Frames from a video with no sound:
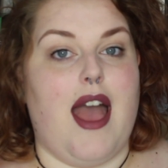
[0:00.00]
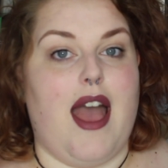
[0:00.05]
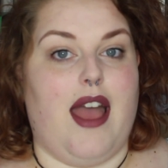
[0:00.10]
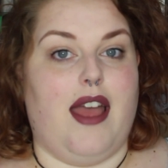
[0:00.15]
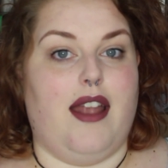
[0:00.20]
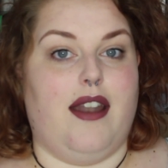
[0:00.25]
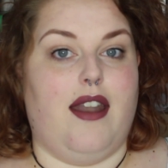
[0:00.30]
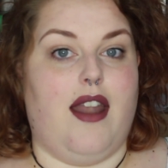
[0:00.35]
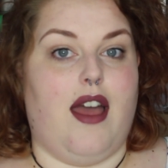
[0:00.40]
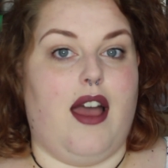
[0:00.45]

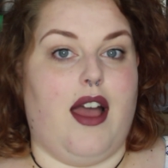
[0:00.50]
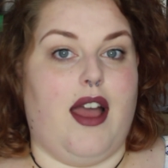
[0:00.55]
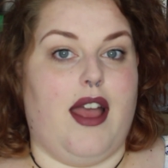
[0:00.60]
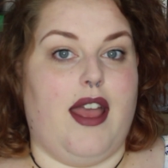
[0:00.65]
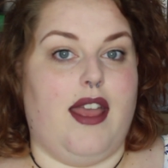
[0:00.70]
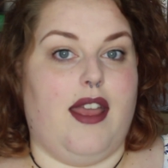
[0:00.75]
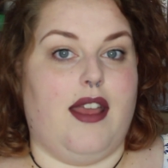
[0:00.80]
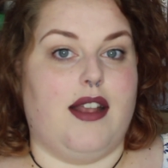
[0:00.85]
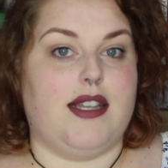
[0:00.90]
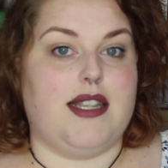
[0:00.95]
and
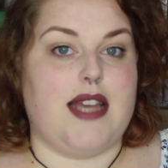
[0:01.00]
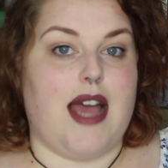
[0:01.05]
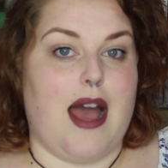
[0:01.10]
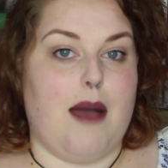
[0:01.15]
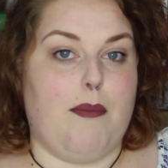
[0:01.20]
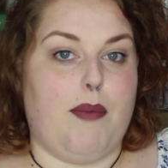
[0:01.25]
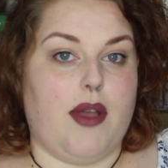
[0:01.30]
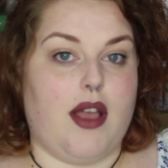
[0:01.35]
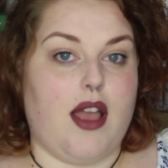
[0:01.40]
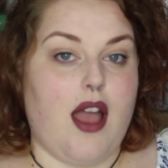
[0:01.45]
I
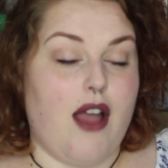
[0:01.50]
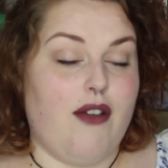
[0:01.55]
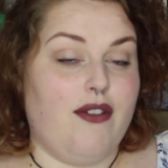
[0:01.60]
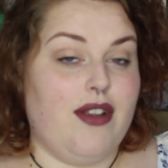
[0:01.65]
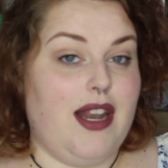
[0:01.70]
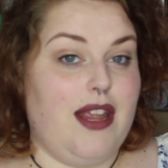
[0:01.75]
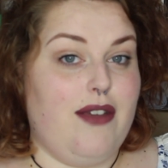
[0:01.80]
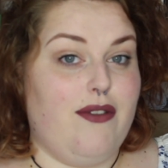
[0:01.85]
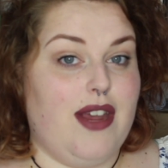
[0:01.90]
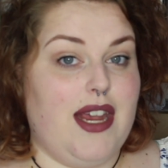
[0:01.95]
tap
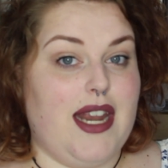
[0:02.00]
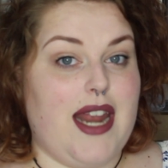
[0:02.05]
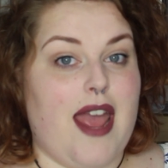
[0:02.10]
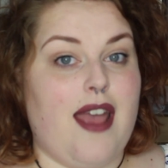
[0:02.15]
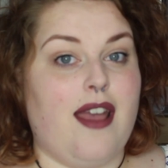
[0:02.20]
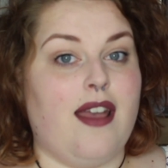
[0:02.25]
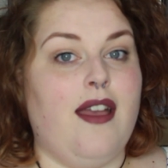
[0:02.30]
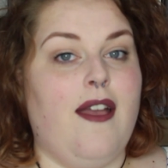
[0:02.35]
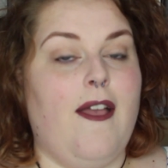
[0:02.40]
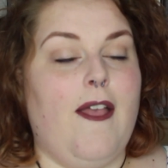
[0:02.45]
currently
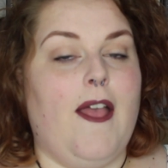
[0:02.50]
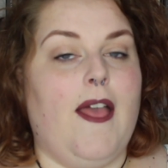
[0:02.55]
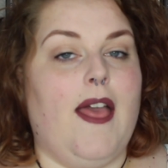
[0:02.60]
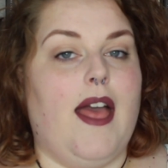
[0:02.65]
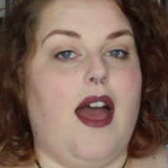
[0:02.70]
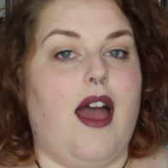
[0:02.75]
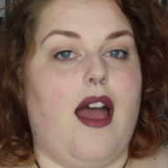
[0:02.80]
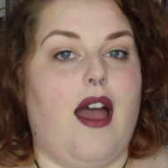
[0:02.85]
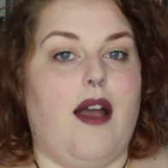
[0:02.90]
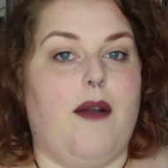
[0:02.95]
reading,
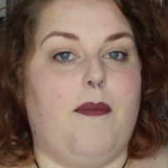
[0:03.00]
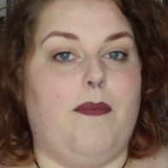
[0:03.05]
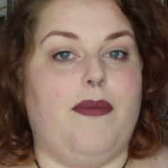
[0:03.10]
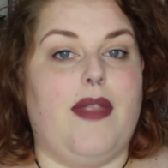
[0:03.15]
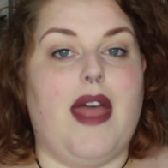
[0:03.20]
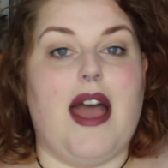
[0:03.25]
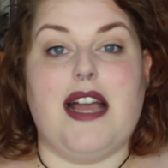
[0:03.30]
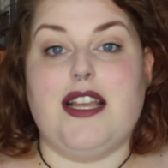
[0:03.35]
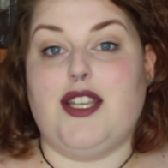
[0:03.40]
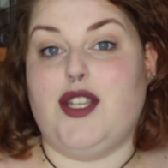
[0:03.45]

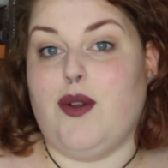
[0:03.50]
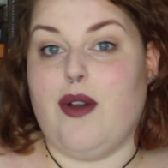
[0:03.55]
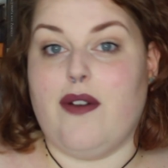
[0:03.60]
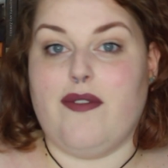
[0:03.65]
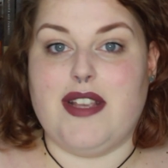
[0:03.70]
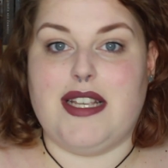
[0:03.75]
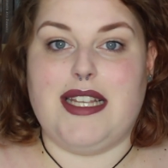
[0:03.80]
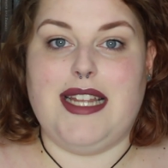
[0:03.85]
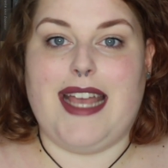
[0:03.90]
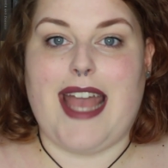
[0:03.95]
as you
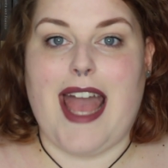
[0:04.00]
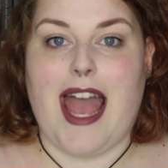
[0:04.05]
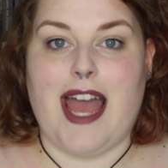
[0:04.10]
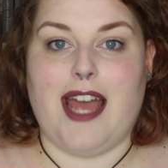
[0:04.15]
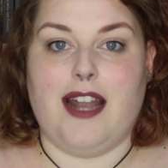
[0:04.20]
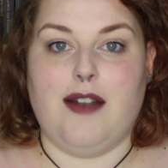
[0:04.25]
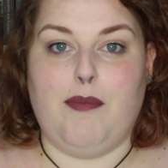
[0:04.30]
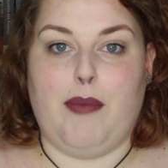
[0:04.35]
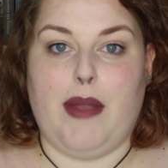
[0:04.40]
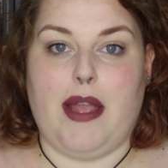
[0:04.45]
obviously
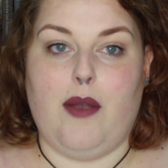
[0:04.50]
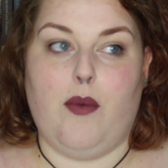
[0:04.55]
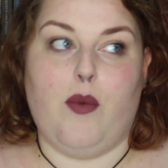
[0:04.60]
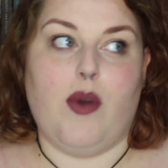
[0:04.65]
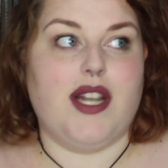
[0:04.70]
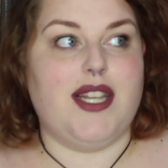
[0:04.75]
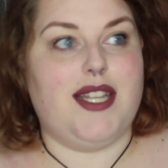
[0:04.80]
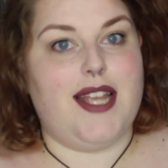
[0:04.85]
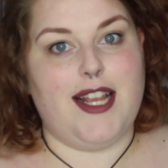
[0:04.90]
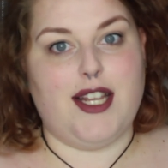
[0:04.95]
can be
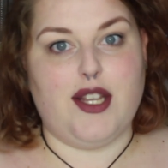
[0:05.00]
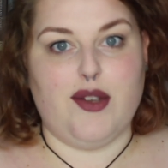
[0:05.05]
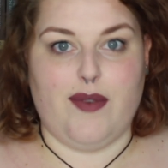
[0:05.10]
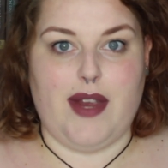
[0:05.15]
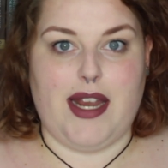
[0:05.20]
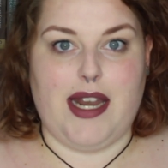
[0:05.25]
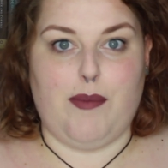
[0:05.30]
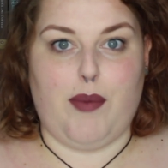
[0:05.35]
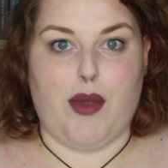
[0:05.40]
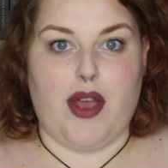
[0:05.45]
wanting to
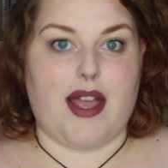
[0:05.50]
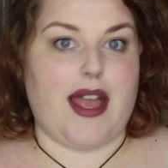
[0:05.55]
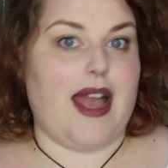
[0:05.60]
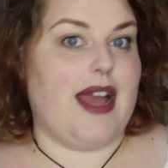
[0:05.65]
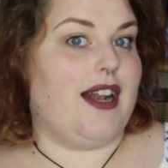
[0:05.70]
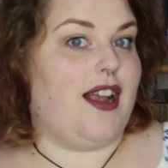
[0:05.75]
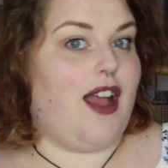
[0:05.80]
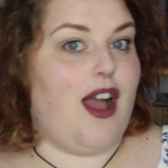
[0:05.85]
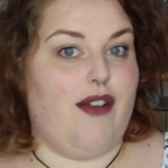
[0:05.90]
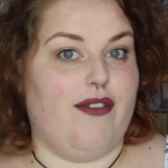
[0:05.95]
read a book
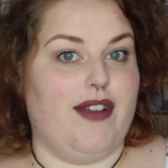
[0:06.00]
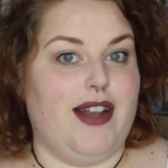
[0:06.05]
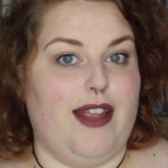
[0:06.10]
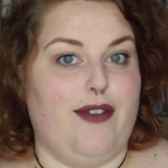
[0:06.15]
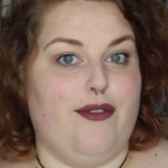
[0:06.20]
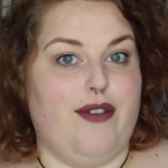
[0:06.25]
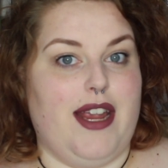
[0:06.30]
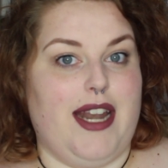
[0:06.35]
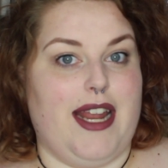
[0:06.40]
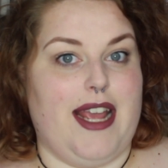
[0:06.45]
and
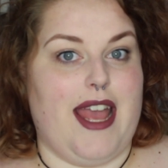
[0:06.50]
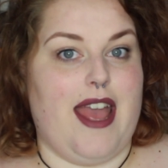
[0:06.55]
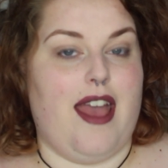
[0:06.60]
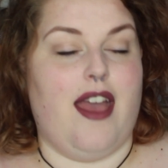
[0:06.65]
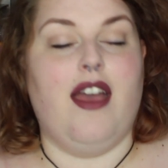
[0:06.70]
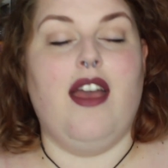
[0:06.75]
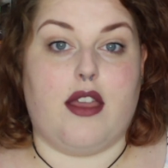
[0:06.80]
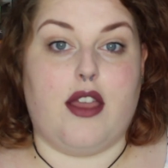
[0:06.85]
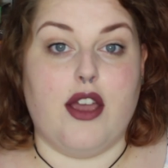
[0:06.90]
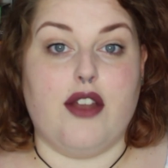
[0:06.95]
currently reading
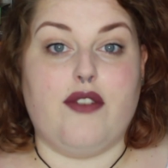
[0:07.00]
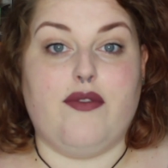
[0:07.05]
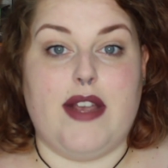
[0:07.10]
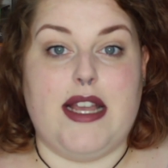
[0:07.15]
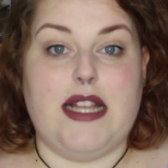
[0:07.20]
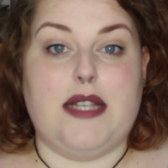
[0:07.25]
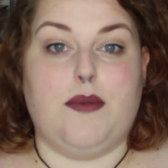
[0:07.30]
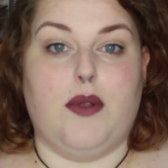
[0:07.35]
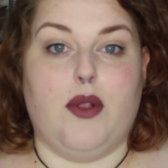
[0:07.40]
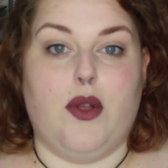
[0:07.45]
it,
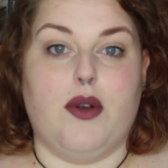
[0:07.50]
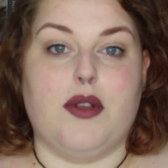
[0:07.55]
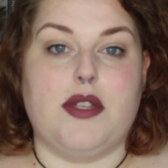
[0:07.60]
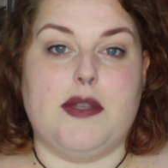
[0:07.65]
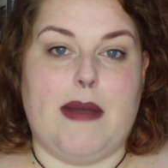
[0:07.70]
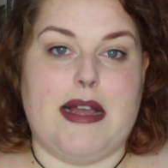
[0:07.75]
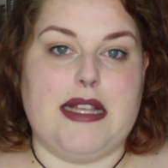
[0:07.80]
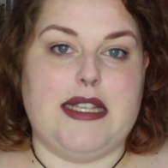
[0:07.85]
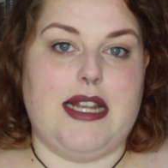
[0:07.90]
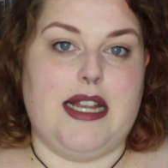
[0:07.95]
Goodreads will
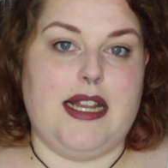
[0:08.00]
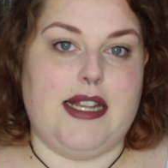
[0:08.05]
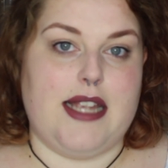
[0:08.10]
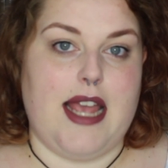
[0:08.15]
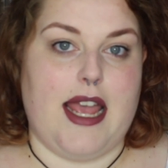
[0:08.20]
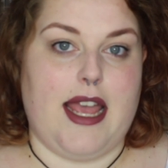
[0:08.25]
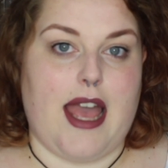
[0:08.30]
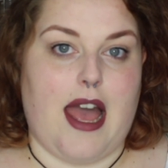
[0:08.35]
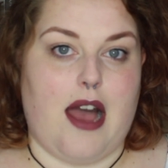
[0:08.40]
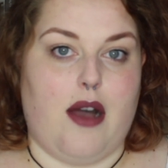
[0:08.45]
automatically
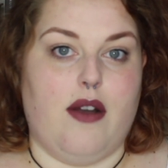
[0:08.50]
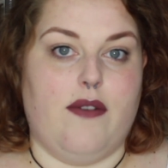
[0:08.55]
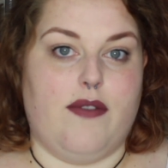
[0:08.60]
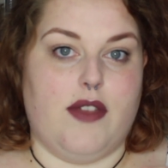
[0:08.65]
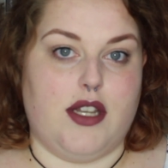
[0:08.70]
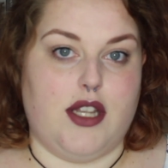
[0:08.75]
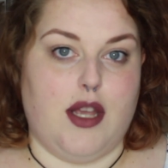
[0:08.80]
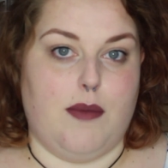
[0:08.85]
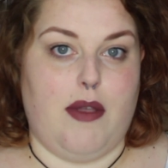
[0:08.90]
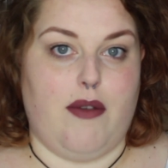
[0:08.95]
take it out of
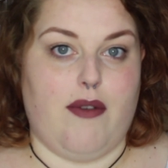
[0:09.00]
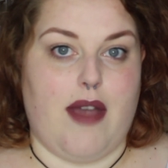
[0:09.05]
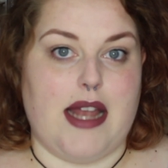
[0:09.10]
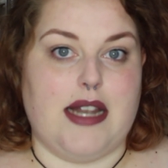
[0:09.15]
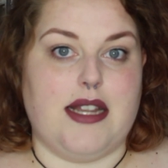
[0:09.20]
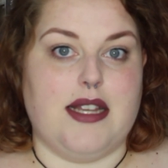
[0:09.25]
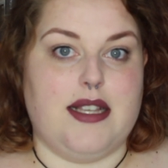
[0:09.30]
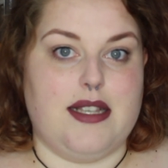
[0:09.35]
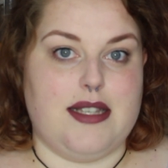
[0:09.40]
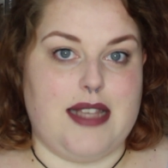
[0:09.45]
the to be
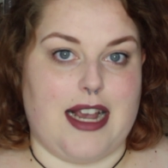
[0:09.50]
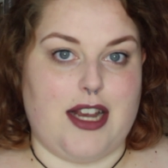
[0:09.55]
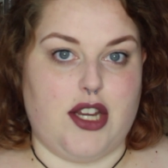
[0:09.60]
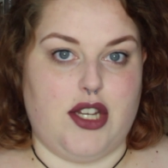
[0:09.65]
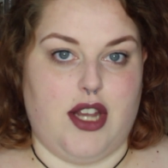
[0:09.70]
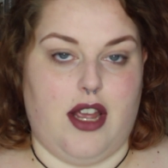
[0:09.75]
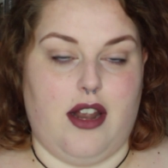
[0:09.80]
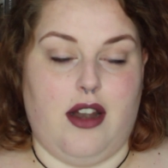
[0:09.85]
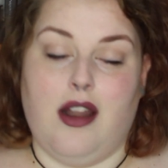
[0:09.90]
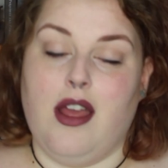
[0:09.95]
read
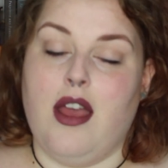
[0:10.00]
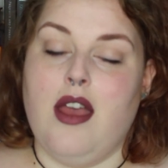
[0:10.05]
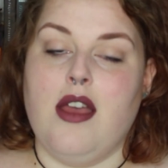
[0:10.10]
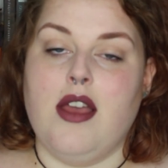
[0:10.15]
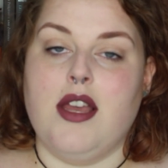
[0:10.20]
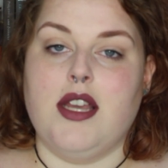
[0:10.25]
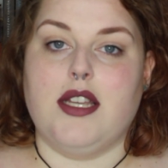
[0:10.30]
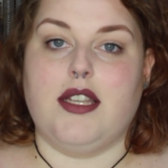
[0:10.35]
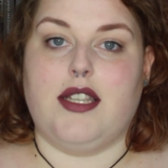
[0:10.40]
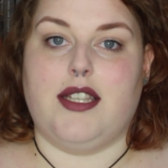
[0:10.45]
section.
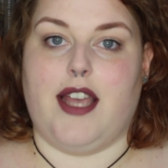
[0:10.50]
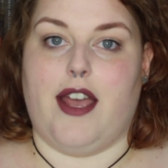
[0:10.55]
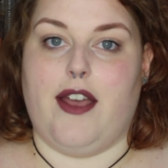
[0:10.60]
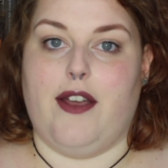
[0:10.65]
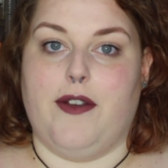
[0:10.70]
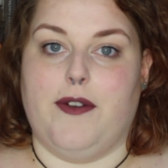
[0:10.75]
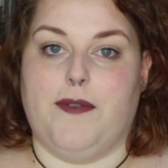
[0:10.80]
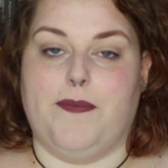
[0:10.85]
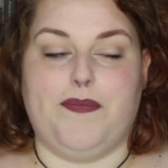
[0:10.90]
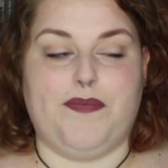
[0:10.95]

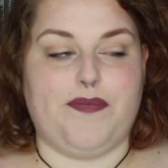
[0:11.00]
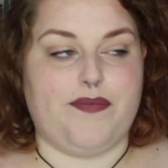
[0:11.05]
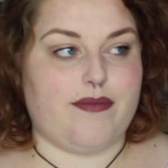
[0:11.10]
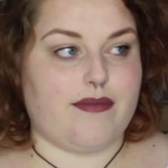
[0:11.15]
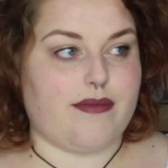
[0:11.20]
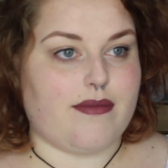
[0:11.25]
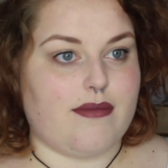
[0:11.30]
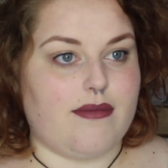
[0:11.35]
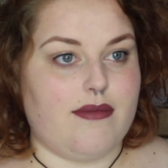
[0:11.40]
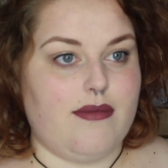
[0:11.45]
So
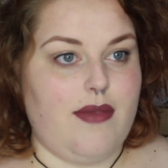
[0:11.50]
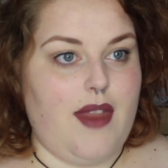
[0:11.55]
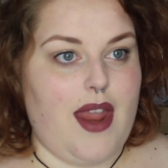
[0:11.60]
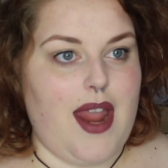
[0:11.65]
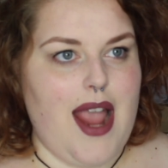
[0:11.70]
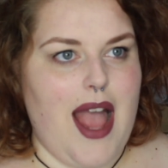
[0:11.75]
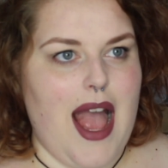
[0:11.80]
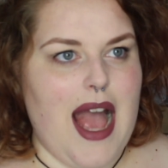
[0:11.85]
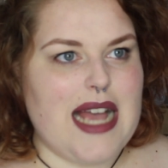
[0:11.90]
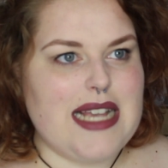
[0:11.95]

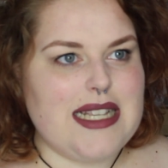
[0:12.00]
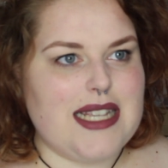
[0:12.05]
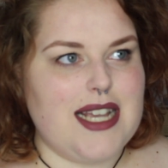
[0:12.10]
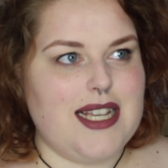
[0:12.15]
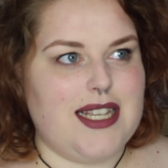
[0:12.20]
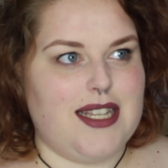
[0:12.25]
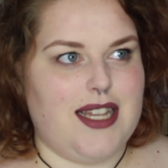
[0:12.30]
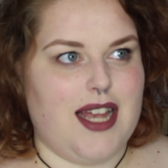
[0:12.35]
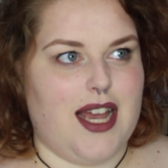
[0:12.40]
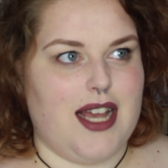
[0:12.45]
As
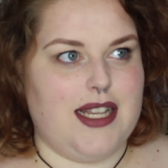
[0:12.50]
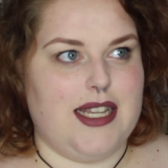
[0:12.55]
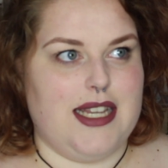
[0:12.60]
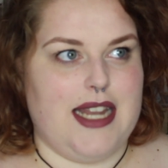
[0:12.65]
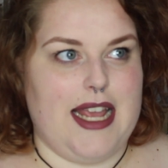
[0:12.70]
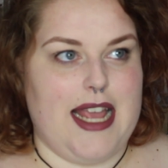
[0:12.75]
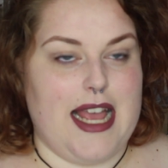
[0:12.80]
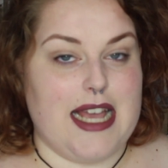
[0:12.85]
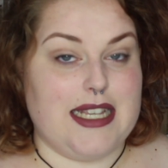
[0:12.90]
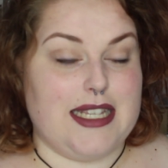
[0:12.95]
I
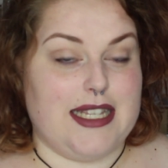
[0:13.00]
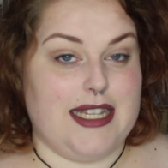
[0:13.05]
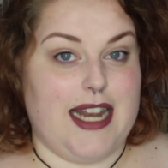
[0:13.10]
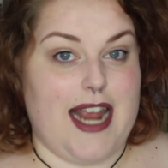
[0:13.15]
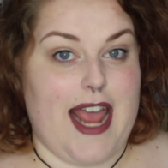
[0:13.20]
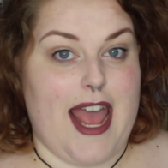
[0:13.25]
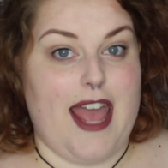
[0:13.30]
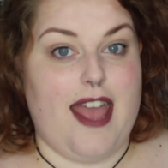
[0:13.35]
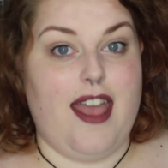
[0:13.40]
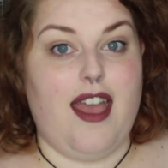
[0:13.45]
started it
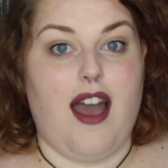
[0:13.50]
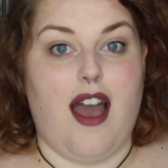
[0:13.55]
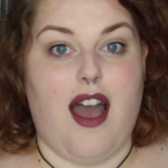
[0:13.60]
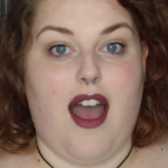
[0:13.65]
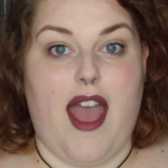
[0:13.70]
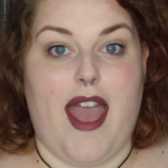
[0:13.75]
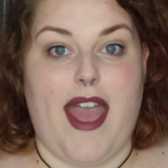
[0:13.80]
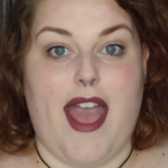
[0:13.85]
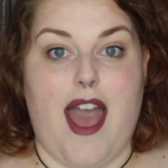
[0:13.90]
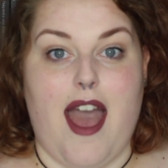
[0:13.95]
yesterday,
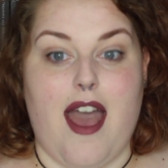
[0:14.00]
I